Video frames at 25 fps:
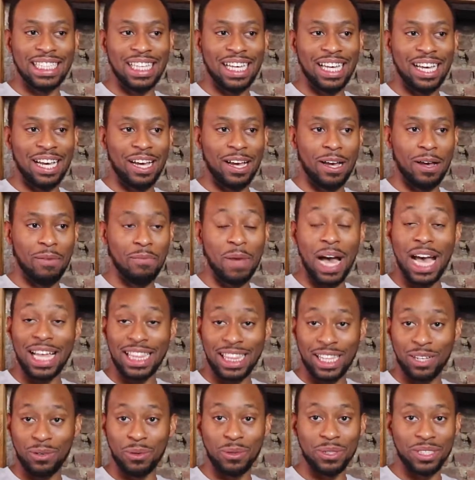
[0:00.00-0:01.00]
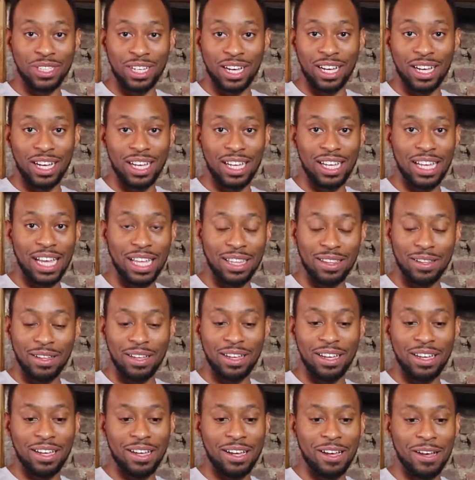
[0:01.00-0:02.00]
at the altar at
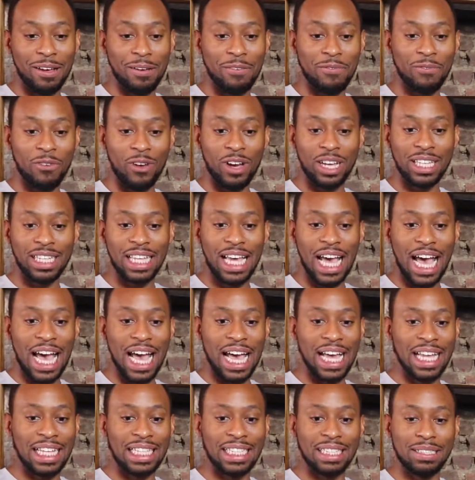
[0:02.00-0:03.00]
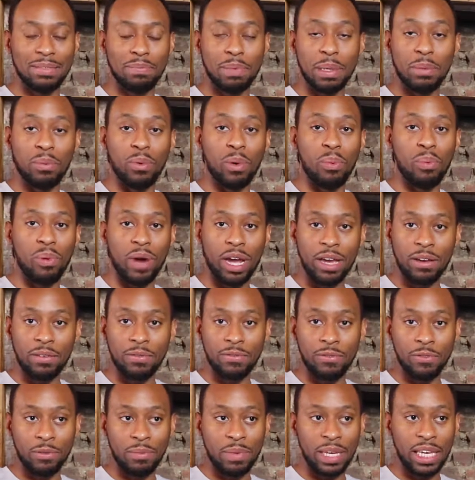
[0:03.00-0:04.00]
the front, and people were
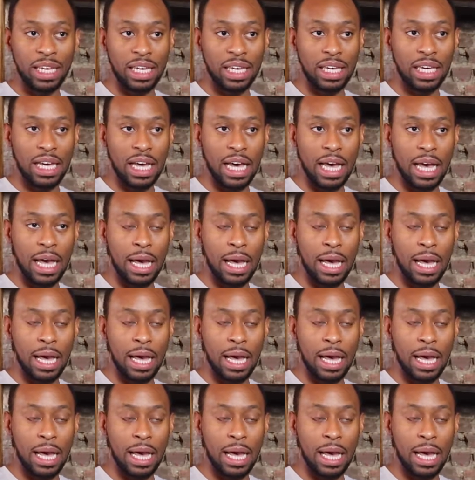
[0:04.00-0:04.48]
praying for me.